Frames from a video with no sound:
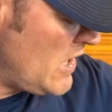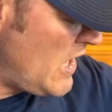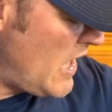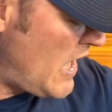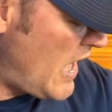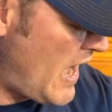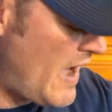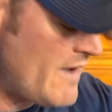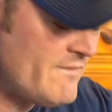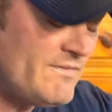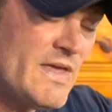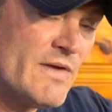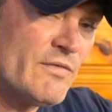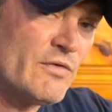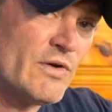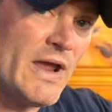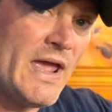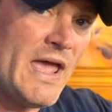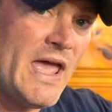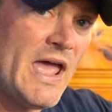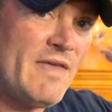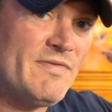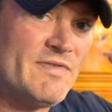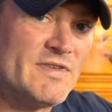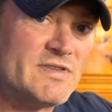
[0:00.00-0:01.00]
I've never
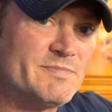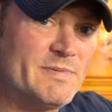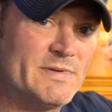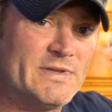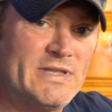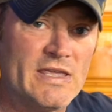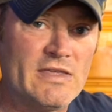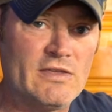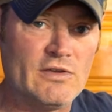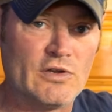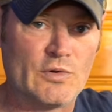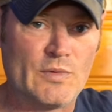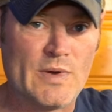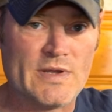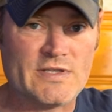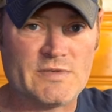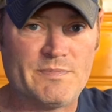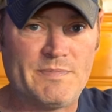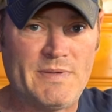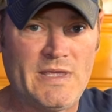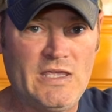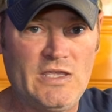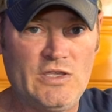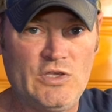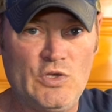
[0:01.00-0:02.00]
had this particular
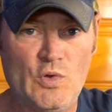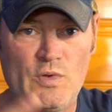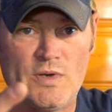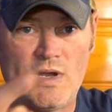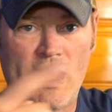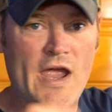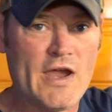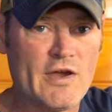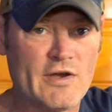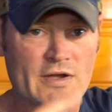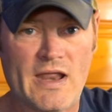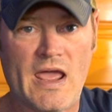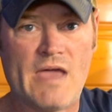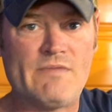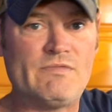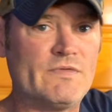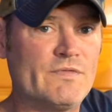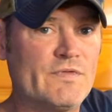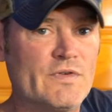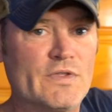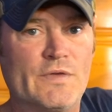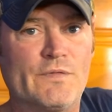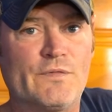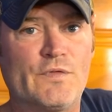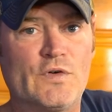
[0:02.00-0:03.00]
recipe. You and I are gonna have it
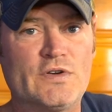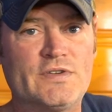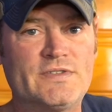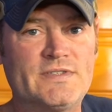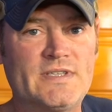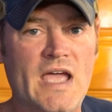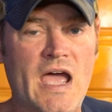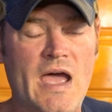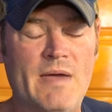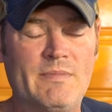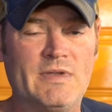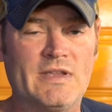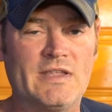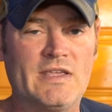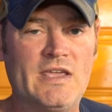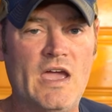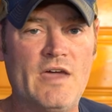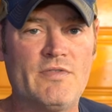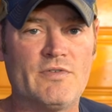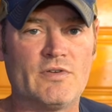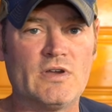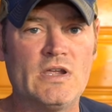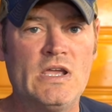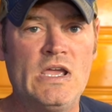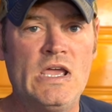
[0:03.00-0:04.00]
for the first time
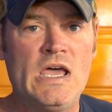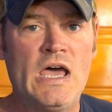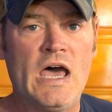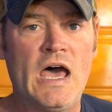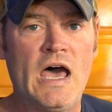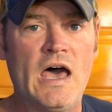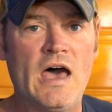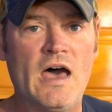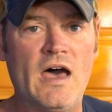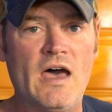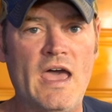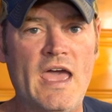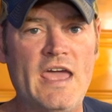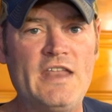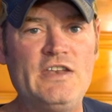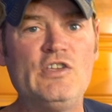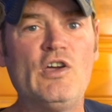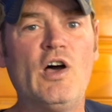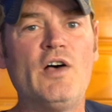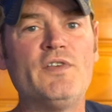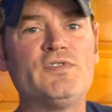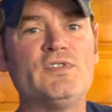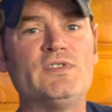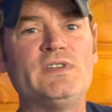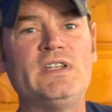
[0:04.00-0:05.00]
together. And you
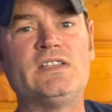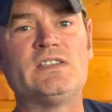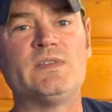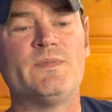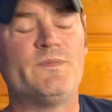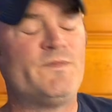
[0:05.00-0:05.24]
also need some